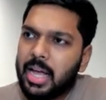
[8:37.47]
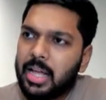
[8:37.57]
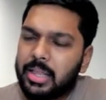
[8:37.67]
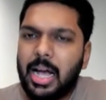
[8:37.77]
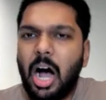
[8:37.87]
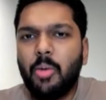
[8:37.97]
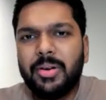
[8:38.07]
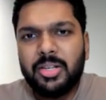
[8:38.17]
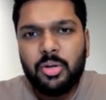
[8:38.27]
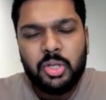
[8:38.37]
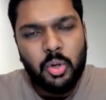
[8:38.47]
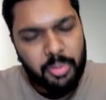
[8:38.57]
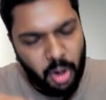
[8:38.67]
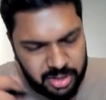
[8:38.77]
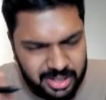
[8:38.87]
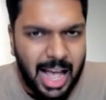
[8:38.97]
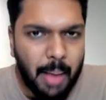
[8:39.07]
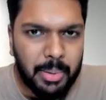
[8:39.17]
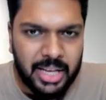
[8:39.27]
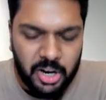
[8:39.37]
the government used to process the
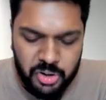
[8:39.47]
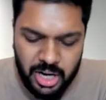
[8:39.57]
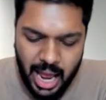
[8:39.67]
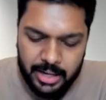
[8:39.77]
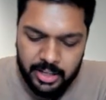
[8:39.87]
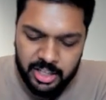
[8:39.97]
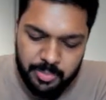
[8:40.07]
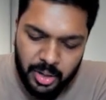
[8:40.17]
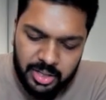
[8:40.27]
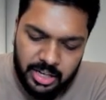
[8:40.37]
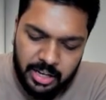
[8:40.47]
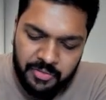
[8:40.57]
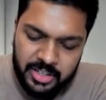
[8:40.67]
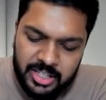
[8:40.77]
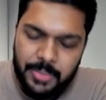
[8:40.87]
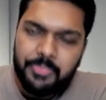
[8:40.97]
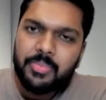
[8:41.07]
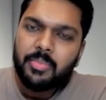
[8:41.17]
application and disburse refunds